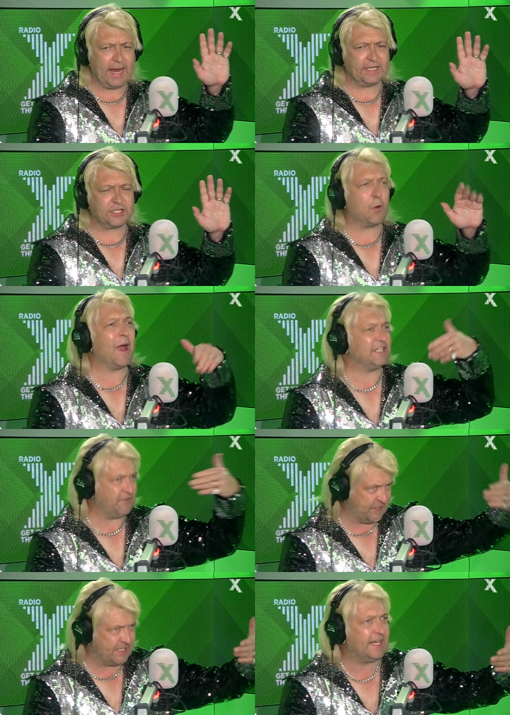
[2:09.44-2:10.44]
it's quite a
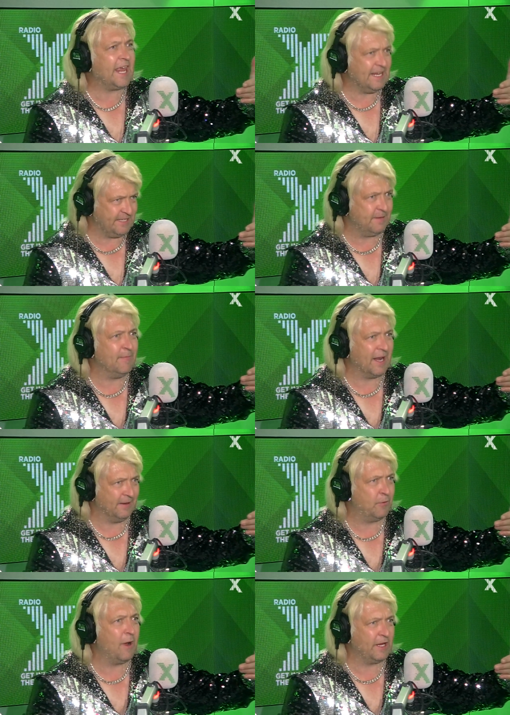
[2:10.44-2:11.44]
sophisticated
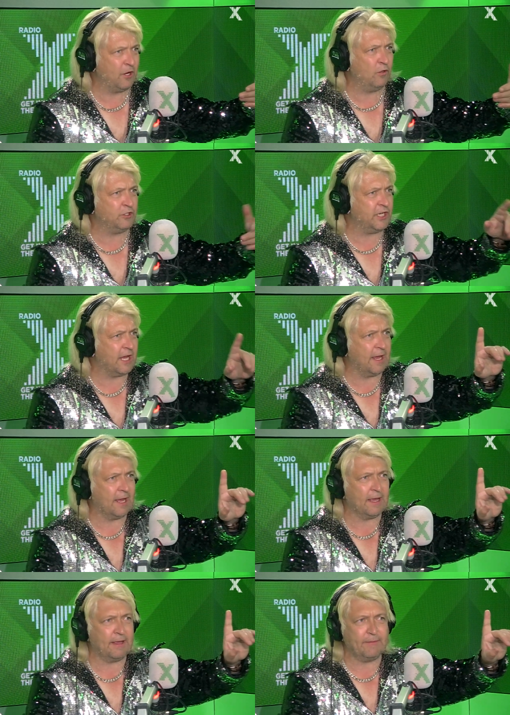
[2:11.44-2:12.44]
man, quite cultured.
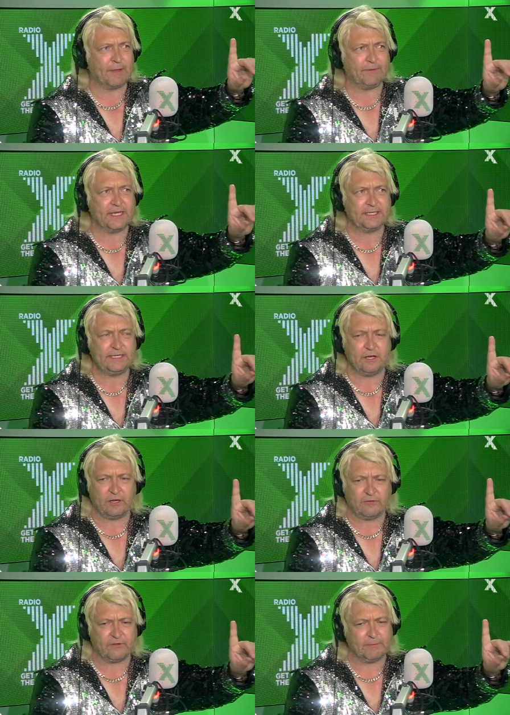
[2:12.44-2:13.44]
I, am guessing he's not
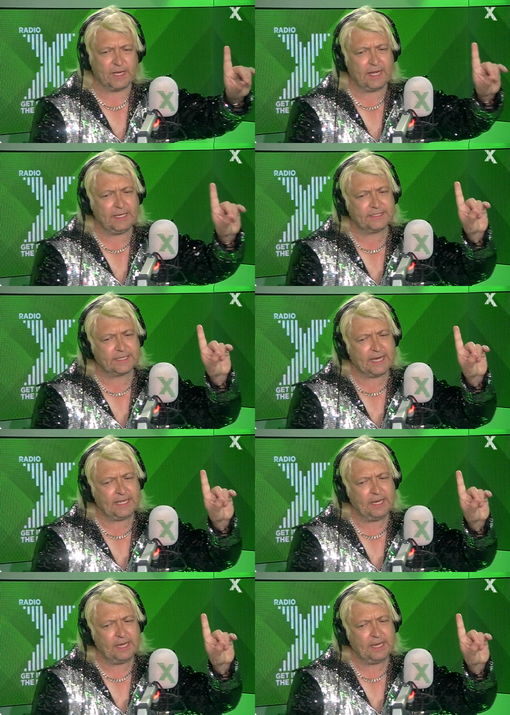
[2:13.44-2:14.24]
your family, and he's saying.